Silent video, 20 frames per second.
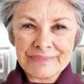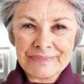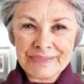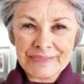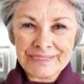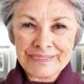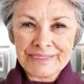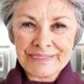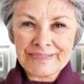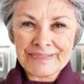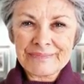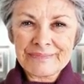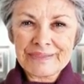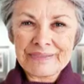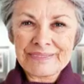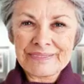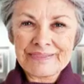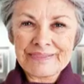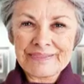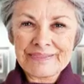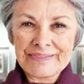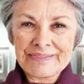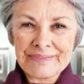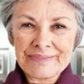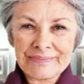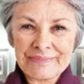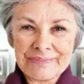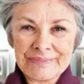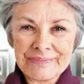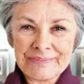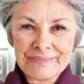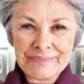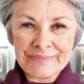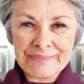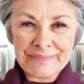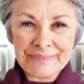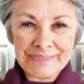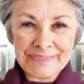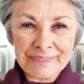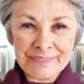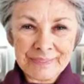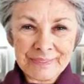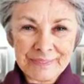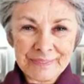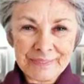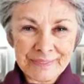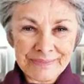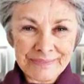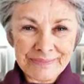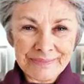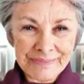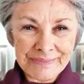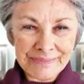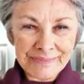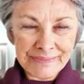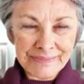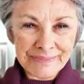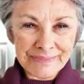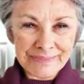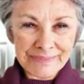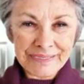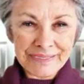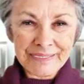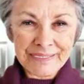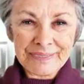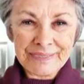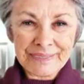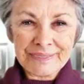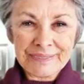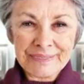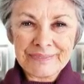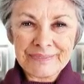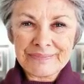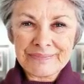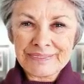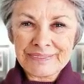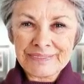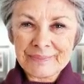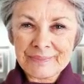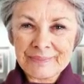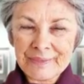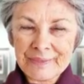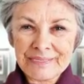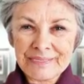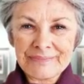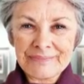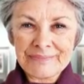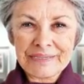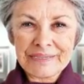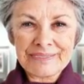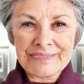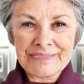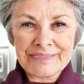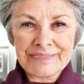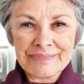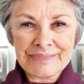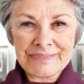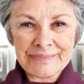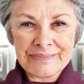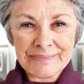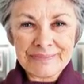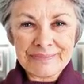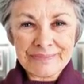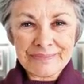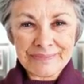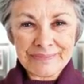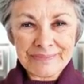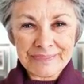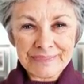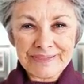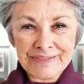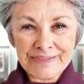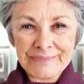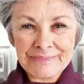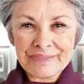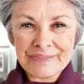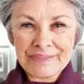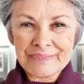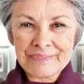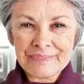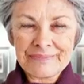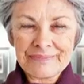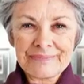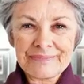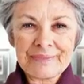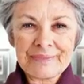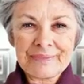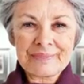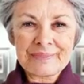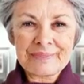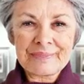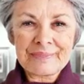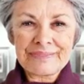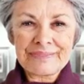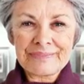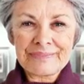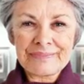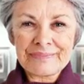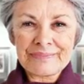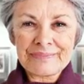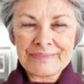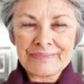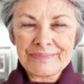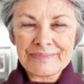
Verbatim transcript: Extreme fatigue 2. Tender, swollen breasts. Nipples may protrude.